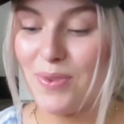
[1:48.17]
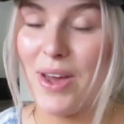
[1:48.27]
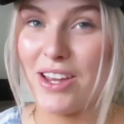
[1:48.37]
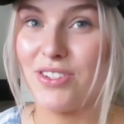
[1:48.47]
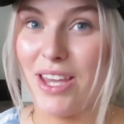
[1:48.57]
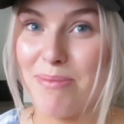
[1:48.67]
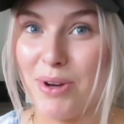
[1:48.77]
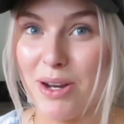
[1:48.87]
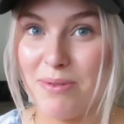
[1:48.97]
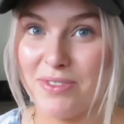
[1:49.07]
Well, actually I
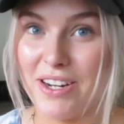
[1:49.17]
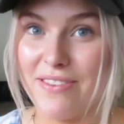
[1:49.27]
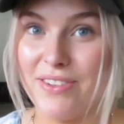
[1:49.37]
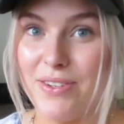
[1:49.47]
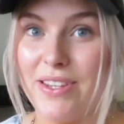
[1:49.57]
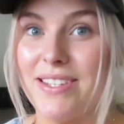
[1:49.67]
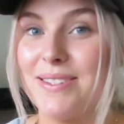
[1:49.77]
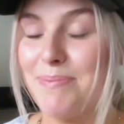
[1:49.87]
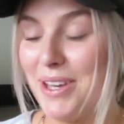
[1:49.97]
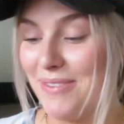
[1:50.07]
bought it before I even knew
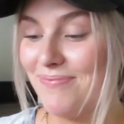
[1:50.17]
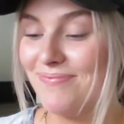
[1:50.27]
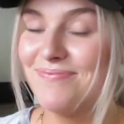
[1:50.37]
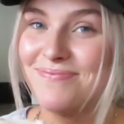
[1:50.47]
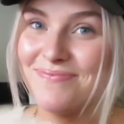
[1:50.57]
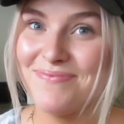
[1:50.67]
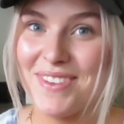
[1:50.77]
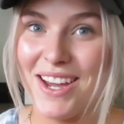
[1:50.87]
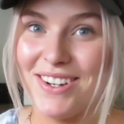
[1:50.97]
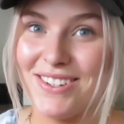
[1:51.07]
this, but
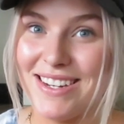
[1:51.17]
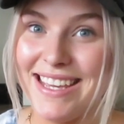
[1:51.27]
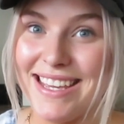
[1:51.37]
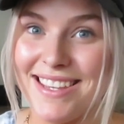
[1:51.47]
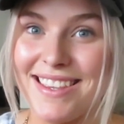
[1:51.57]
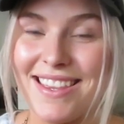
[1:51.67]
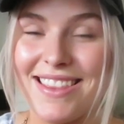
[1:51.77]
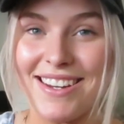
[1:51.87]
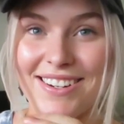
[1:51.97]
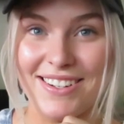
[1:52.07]
underneath
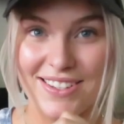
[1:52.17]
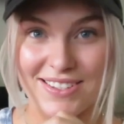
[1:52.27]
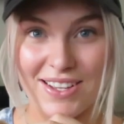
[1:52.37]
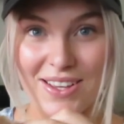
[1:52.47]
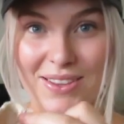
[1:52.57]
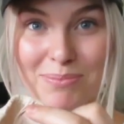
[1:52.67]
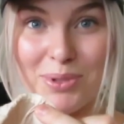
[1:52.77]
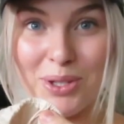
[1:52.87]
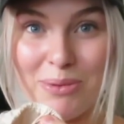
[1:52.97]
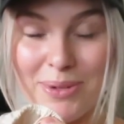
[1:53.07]
there is
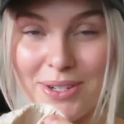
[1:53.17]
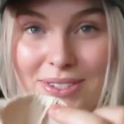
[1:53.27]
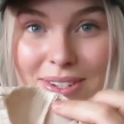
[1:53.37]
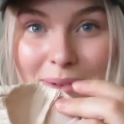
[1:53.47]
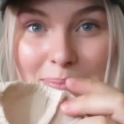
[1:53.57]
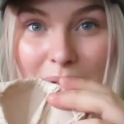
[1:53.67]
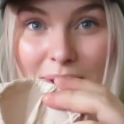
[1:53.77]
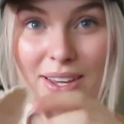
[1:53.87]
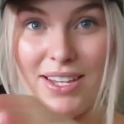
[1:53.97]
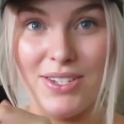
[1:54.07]
bloomers
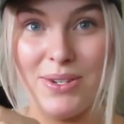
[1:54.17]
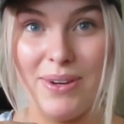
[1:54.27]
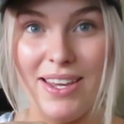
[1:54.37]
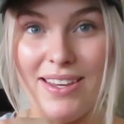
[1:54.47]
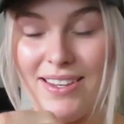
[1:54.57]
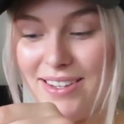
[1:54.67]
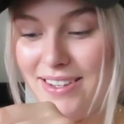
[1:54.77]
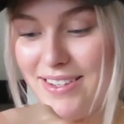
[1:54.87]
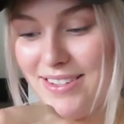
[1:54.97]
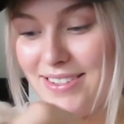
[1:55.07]
built into it,
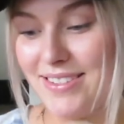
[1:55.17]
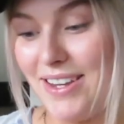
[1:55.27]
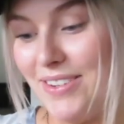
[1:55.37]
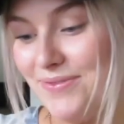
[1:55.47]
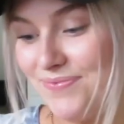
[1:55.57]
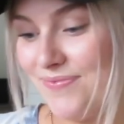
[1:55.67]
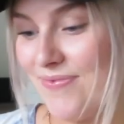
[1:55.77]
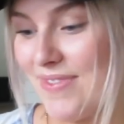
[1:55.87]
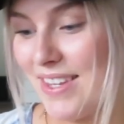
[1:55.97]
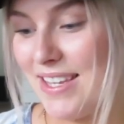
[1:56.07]
so
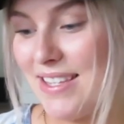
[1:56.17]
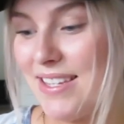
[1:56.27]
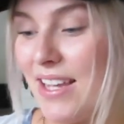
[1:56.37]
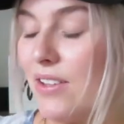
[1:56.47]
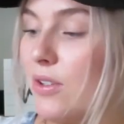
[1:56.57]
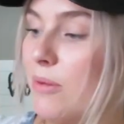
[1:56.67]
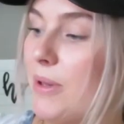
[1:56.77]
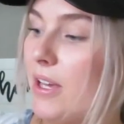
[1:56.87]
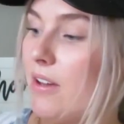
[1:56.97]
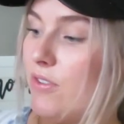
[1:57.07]
it's like a little
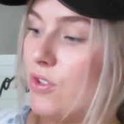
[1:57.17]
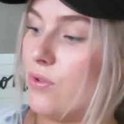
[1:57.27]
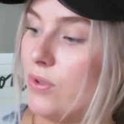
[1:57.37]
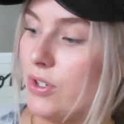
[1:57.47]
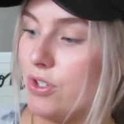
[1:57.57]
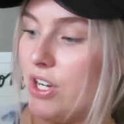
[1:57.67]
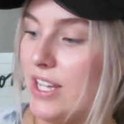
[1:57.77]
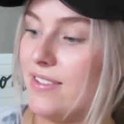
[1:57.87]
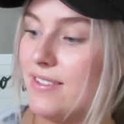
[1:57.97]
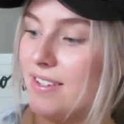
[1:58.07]
bit of a shorter
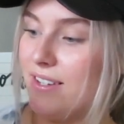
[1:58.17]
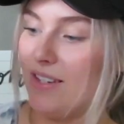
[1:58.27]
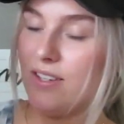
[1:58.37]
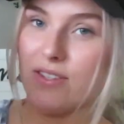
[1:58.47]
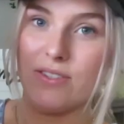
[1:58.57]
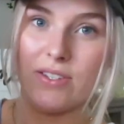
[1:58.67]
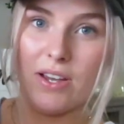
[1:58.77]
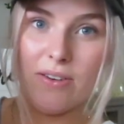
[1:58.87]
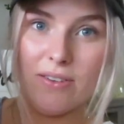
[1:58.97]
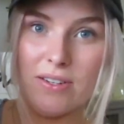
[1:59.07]
dress,
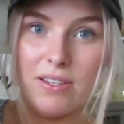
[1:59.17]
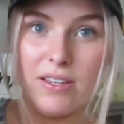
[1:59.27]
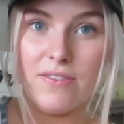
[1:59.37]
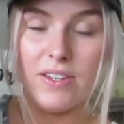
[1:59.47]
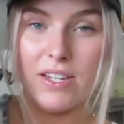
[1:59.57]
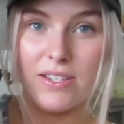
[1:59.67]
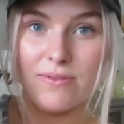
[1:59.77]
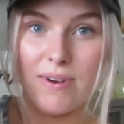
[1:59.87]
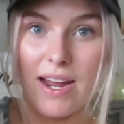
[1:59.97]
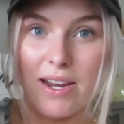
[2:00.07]
so if it
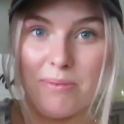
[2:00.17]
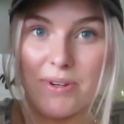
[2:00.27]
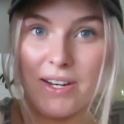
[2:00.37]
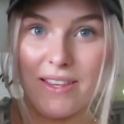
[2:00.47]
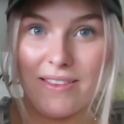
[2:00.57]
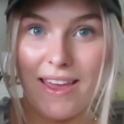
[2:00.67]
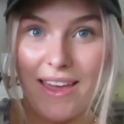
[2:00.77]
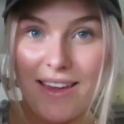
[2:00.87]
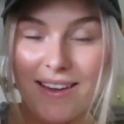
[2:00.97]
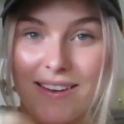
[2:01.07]
does ride up or
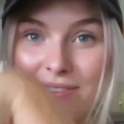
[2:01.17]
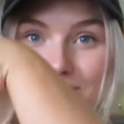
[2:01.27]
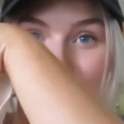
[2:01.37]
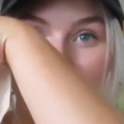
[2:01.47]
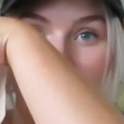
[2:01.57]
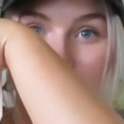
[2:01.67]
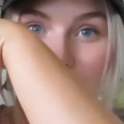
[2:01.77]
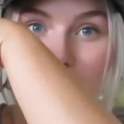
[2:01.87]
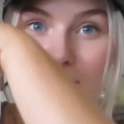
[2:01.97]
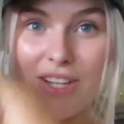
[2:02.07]
anything,
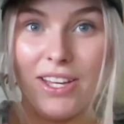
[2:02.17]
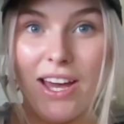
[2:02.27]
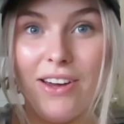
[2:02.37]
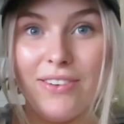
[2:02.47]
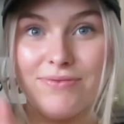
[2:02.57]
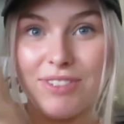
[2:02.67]
you're good to go.